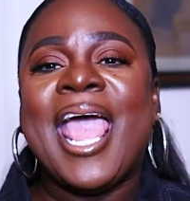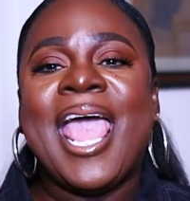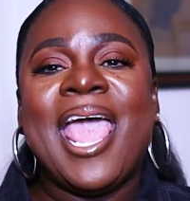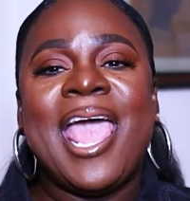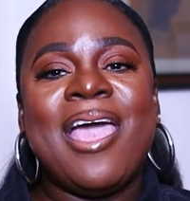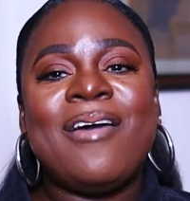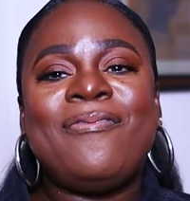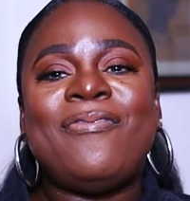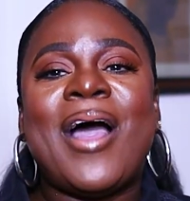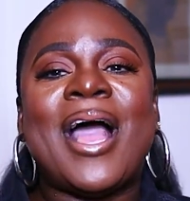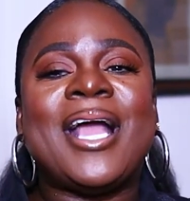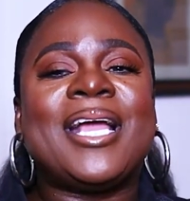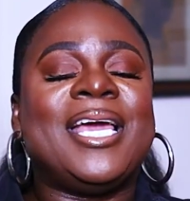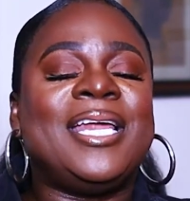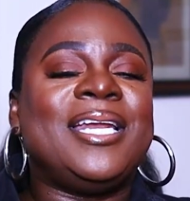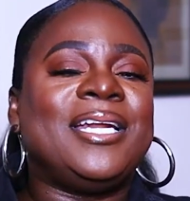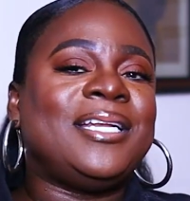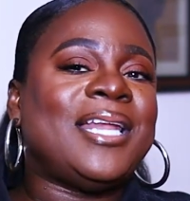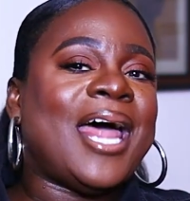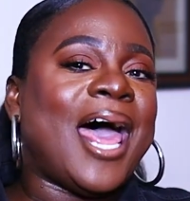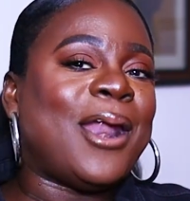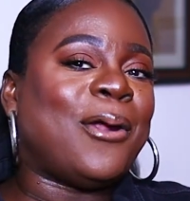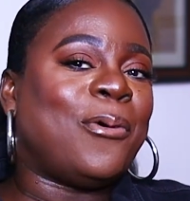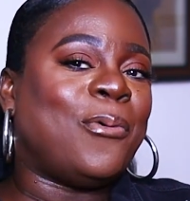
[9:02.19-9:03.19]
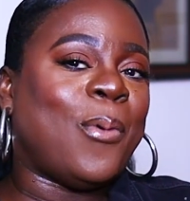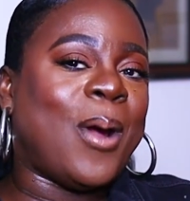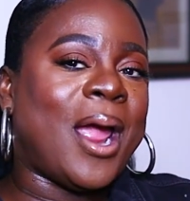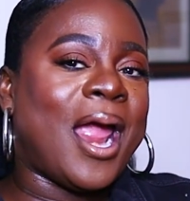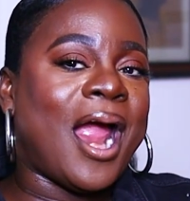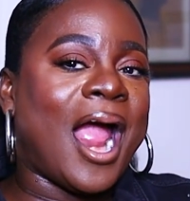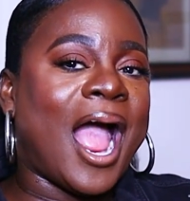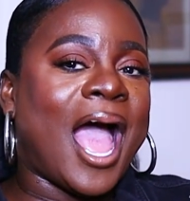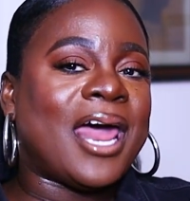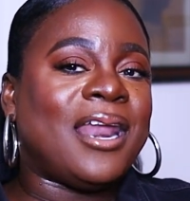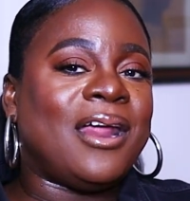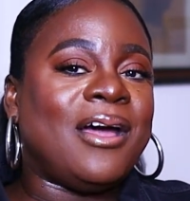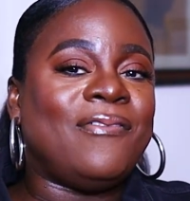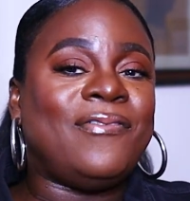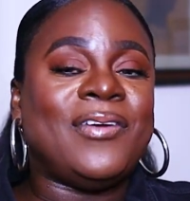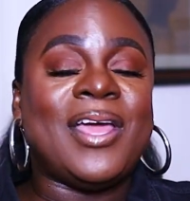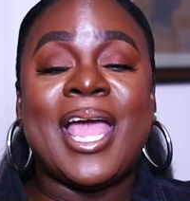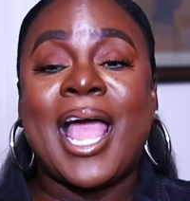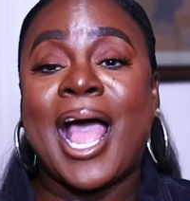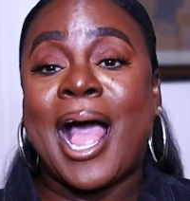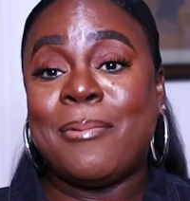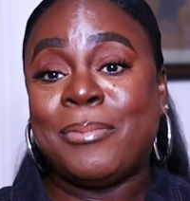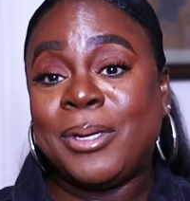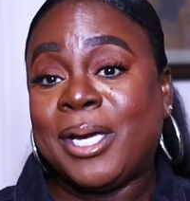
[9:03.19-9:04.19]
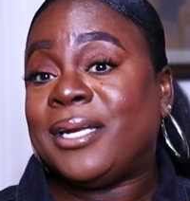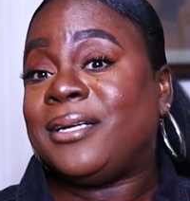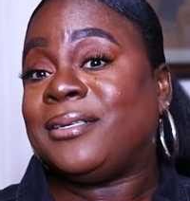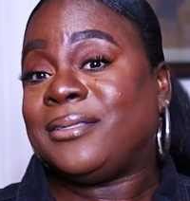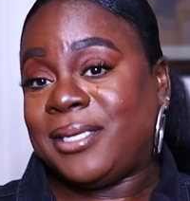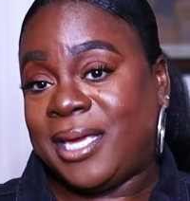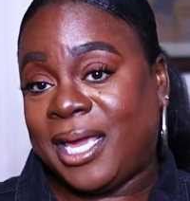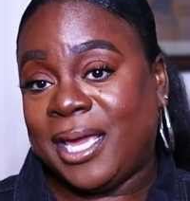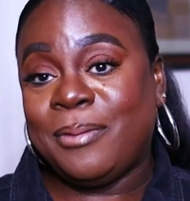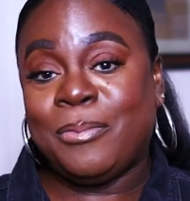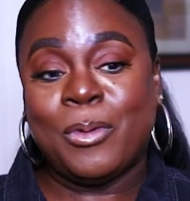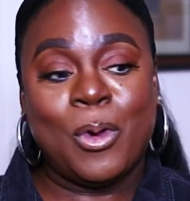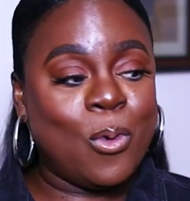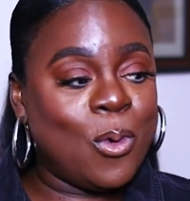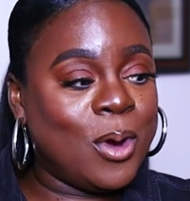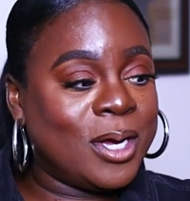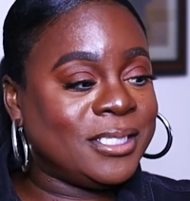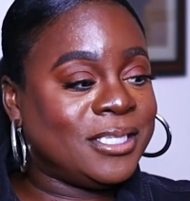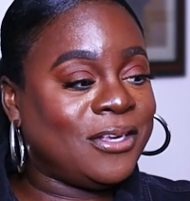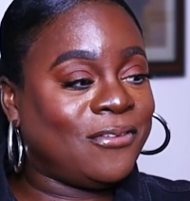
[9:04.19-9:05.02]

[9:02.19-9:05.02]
If I get a lot of wear out of it, I'm going to keep going